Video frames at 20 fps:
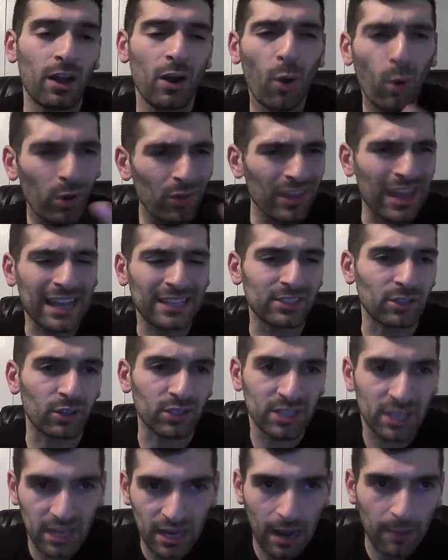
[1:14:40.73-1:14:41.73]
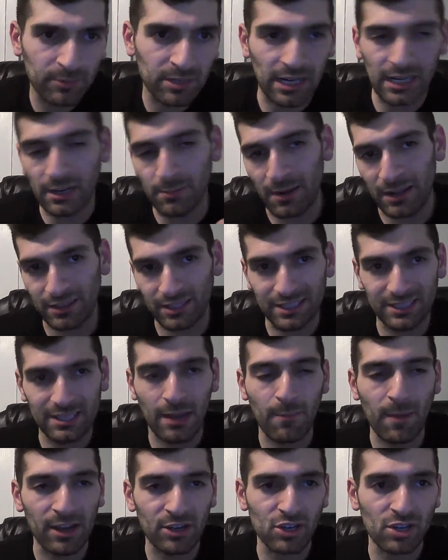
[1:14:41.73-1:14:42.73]
or the SRT. I'm talking about the
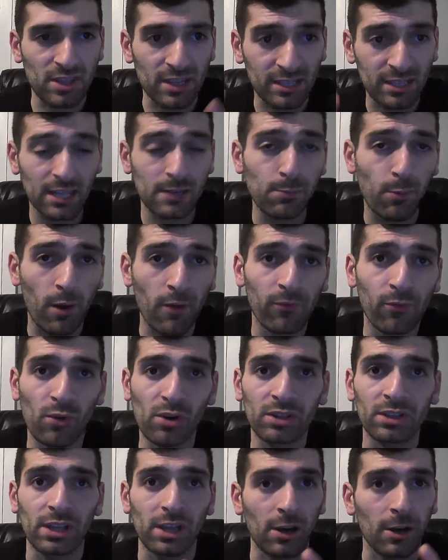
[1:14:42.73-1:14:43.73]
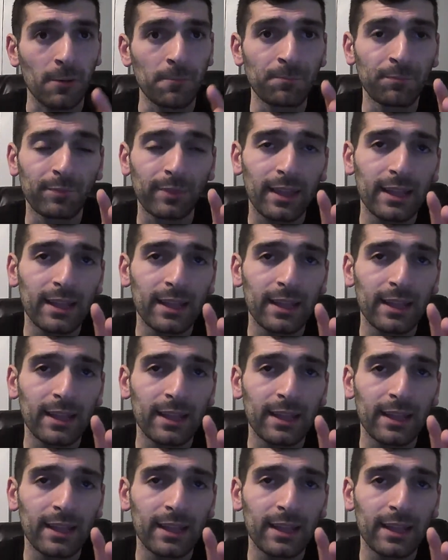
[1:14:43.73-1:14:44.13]
same engine, the 6.4 liter.